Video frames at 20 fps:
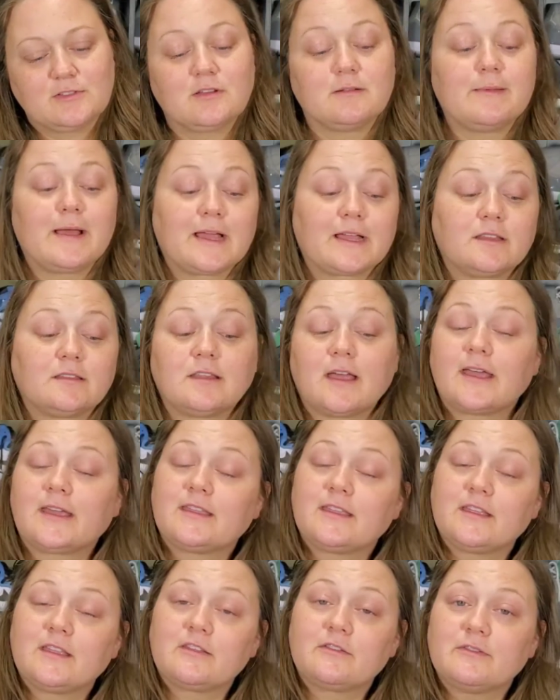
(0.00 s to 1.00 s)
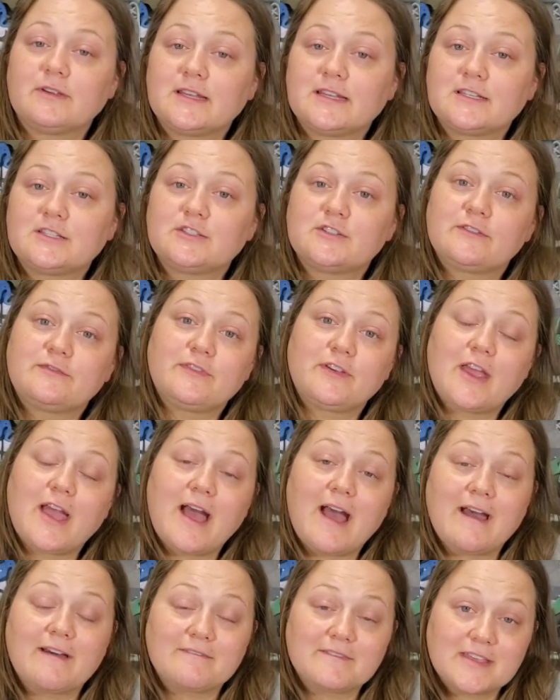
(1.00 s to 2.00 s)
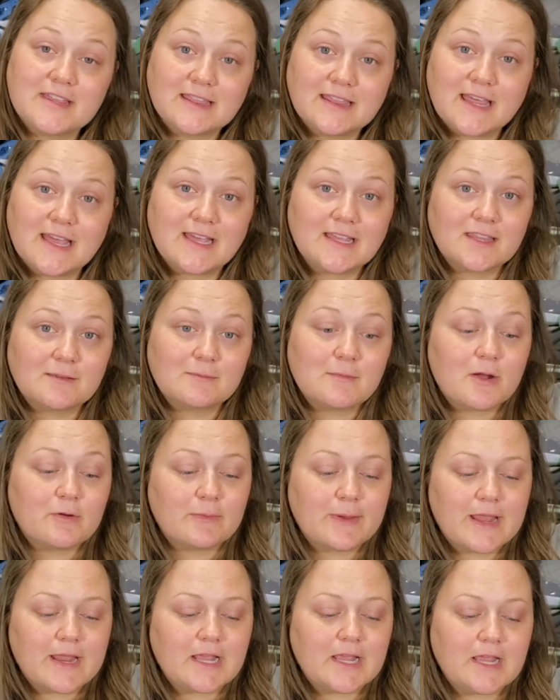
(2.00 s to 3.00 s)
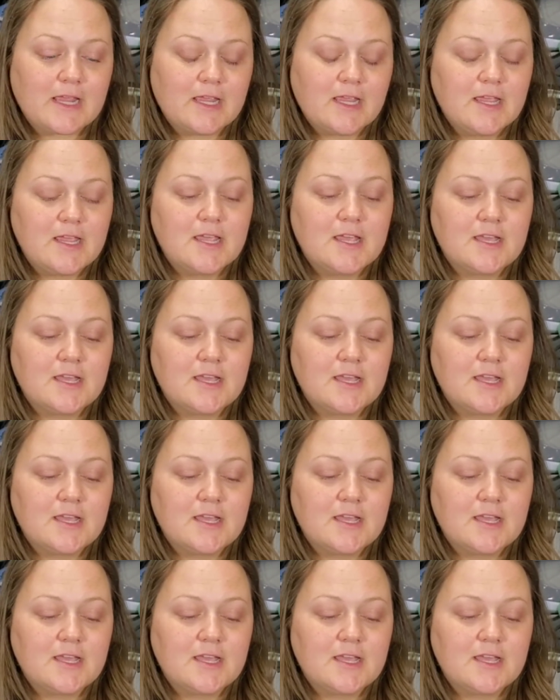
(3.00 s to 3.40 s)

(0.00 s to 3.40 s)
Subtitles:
Go back and like the other videos if you haven't liked them already.